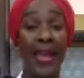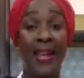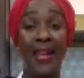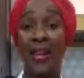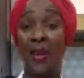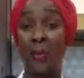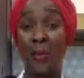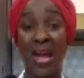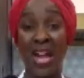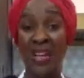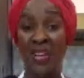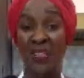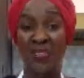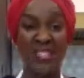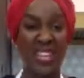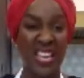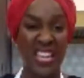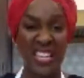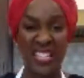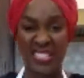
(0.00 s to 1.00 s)
and in a matter
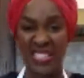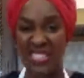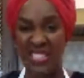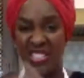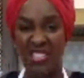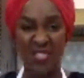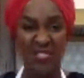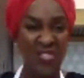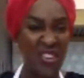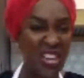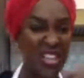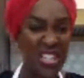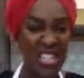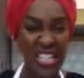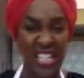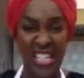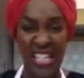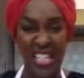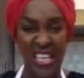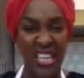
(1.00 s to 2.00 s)
of days, it's
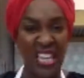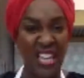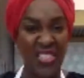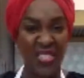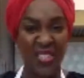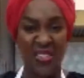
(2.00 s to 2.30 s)
funky